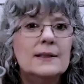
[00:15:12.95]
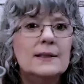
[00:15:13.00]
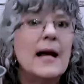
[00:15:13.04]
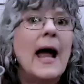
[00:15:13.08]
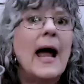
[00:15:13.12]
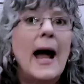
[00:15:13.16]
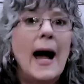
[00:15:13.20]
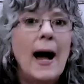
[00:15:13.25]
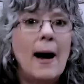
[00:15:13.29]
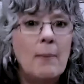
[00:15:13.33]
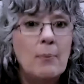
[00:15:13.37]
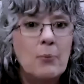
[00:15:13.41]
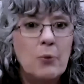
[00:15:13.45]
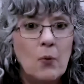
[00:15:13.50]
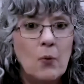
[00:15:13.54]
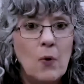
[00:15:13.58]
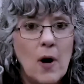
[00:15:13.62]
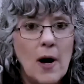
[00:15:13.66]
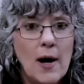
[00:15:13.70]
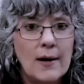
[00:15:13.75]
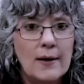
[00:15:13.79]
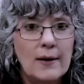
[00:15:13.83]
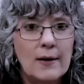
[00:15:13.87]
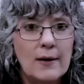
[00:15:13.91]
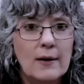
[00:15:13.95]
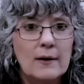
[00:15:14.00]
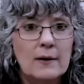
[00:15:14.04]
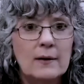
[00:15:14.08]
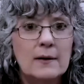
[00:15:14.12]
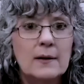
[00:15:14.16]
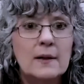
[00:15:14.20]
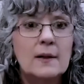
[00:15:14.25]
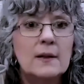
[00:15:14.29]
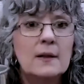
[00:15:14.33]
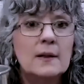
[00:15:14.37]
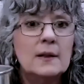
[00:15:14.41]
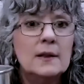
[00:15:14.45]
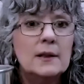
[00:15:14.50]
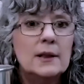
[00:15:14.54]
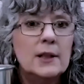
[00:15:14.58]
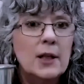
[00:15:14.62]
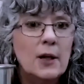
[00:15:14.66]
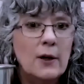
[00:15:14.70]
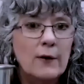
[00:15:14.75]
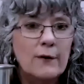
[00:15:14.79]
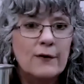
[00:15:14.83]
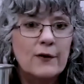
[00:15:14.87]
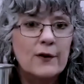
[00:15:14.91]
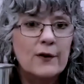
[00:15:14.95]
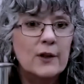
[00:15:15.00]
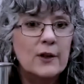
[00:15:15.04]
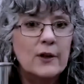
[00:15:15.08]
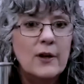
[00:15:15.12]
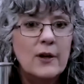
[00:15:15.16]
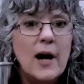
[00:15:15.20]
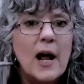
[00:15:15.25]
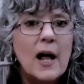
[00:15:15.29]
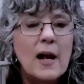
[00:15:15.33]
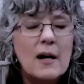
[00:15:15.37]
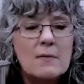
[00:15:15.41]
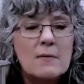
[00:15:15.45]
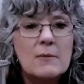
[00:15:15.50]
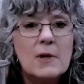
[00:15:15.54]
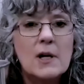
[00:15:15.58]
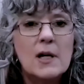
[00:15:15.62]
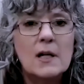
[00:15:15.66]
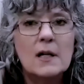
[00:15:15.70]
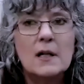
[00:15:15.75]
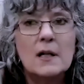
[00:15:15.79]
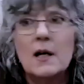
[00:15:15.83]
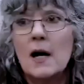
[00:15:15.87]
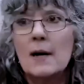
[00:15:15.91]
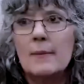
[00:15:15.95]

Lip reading: tap water, for your enema.